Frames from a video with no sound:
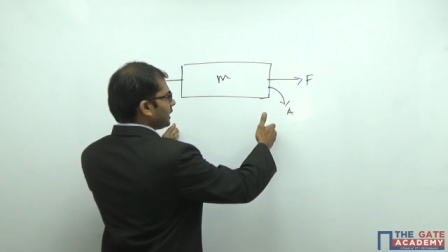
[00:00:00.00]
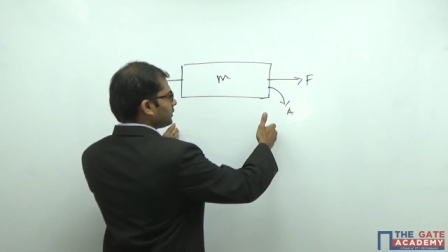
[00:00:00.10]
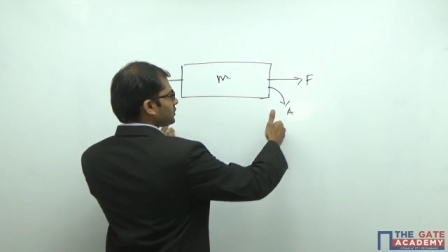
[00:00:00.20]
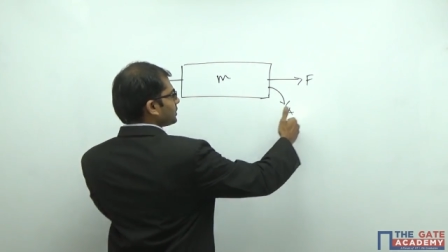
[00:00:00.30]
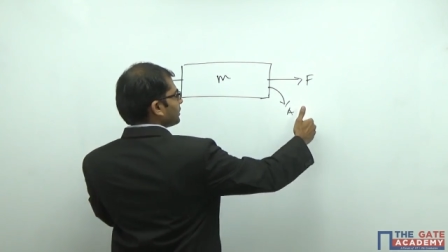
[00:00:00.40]

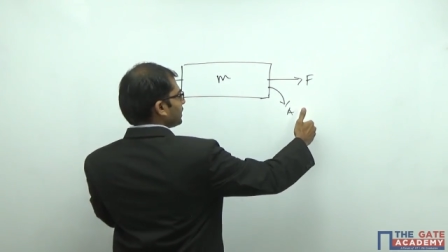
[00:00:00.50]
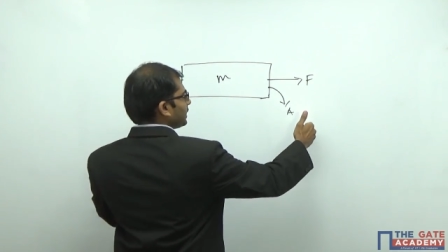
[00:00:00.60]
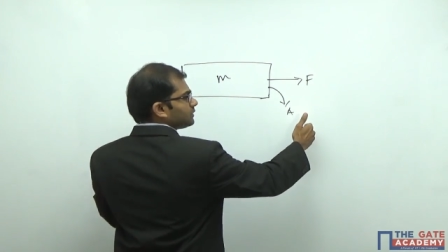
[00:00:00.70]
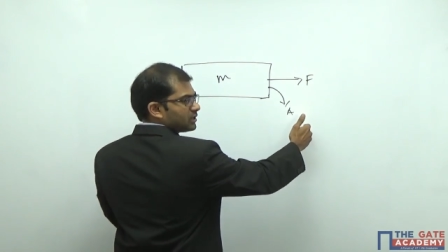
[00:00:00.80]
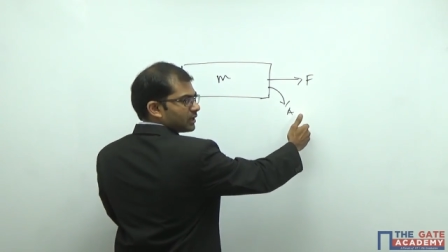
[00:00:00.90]
length to some other
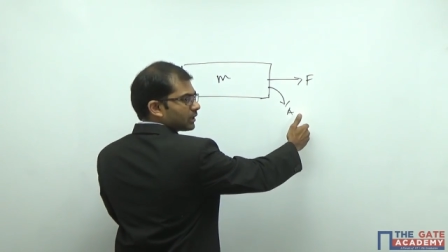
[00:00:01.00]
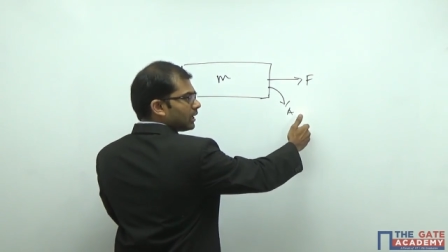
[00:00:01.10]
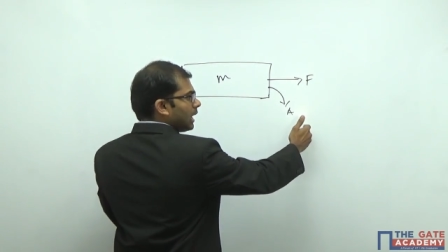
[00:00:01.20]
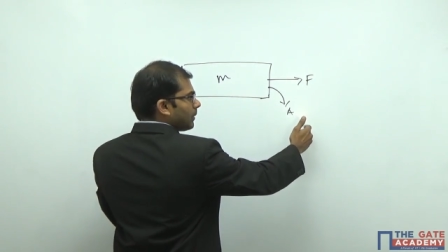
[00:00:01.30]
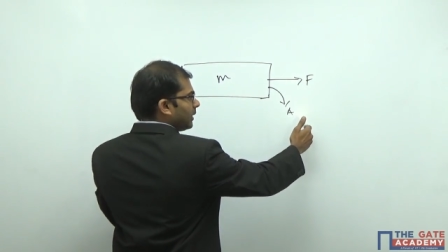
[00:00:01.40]
length here,
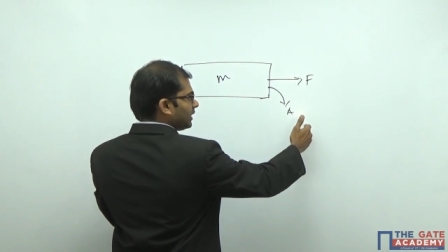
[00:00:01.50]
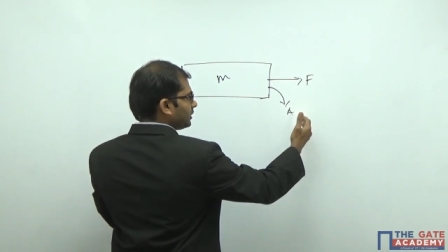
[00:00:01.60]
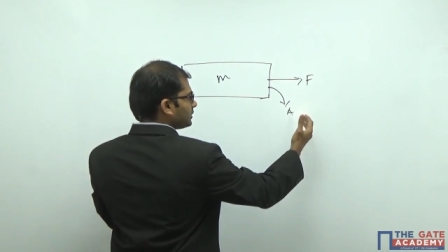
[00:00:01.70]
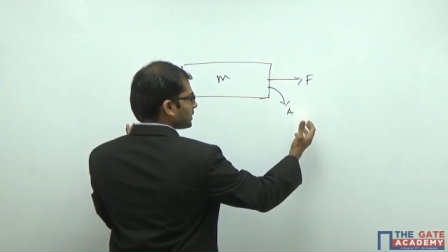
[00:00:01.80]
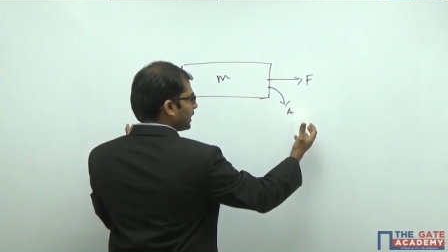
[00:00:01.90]
but
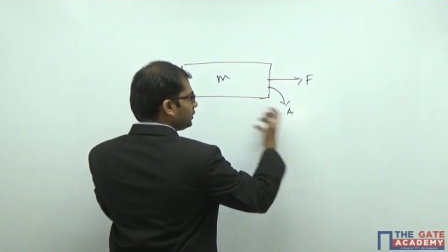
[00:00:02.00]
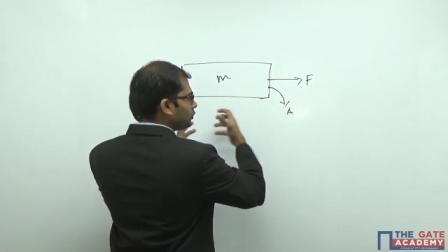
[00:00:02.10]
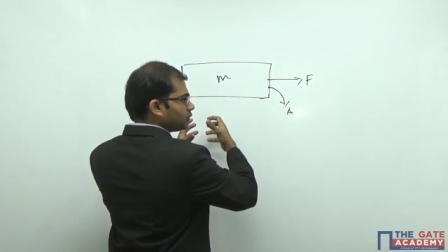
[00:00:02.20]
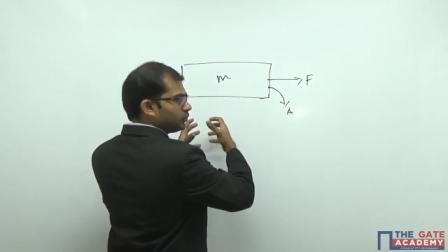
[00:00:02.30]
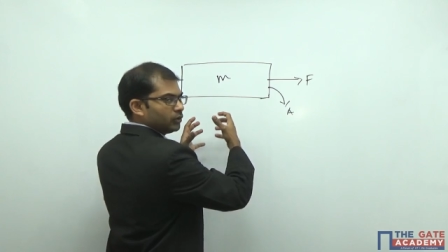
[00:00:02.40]
it is trying
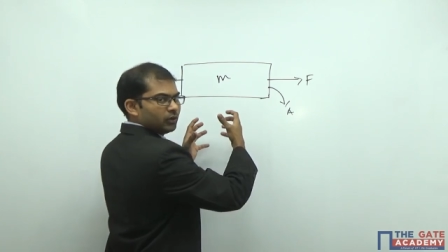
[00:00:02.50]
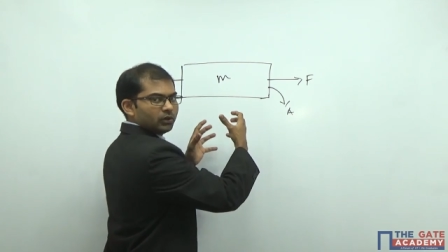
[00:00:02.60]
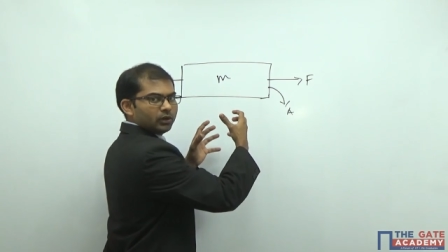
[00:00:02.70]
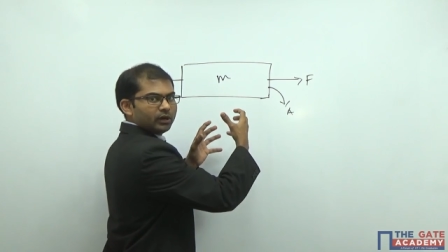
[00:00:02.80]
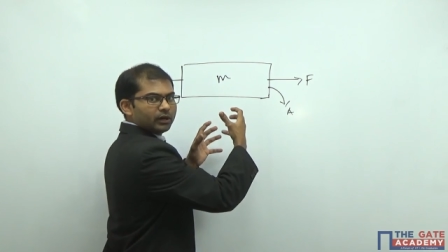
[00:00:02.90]
to
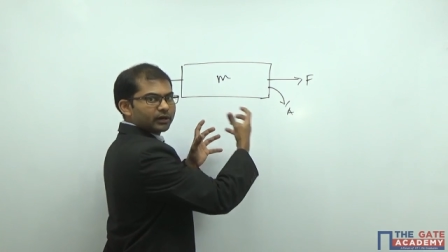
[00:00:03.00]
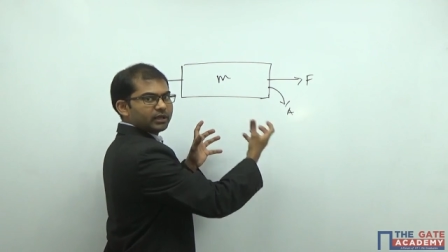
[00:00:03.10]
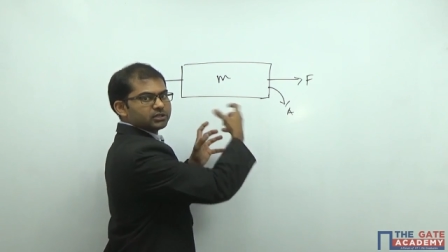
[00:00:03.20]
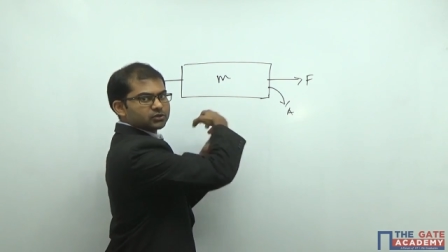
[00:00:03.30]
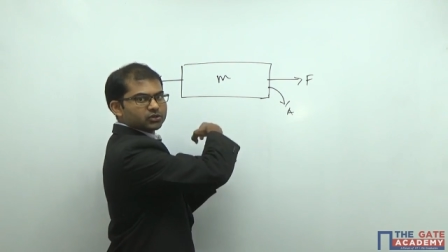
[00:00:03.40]

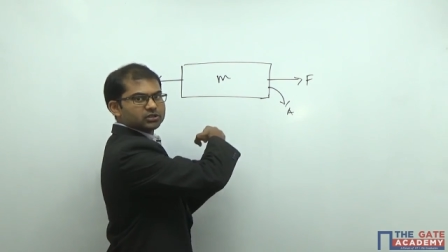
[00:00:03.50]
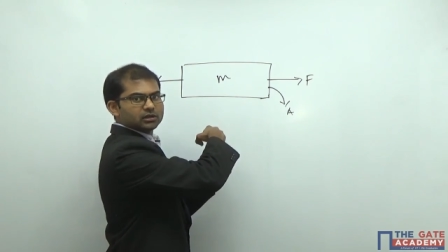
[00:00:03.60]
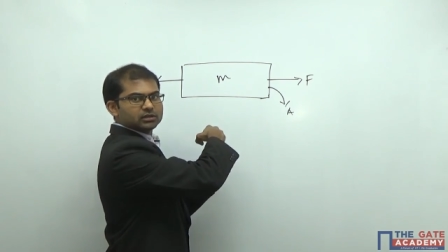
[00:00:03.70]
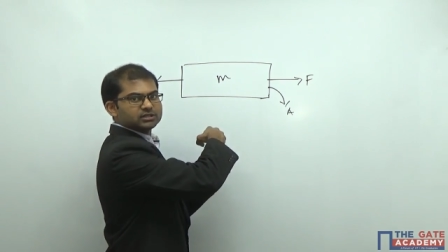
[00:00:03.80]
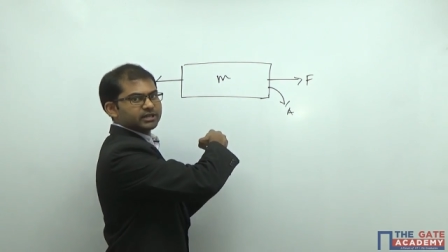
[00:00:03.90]
reach its
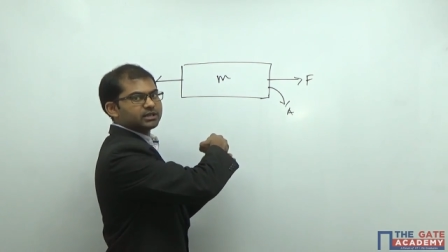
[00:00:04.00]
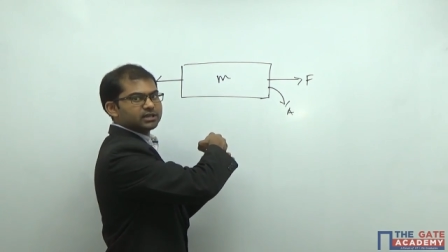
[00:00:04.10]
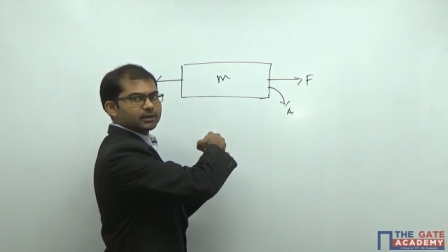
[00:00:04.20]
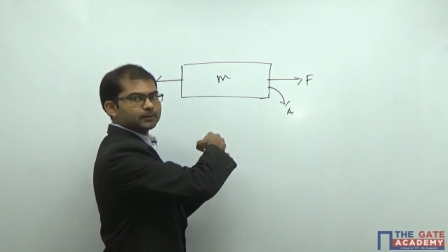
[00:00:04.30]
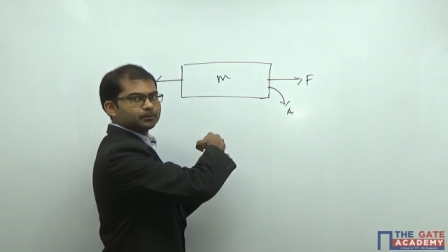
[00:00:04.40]
original state
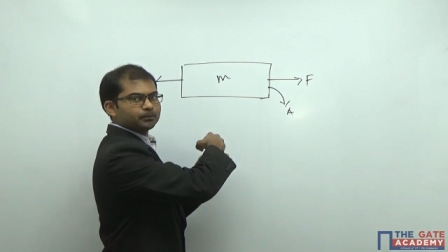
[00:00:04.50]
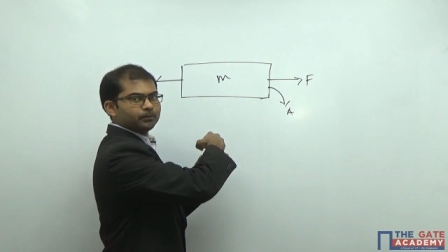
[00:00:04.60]
here.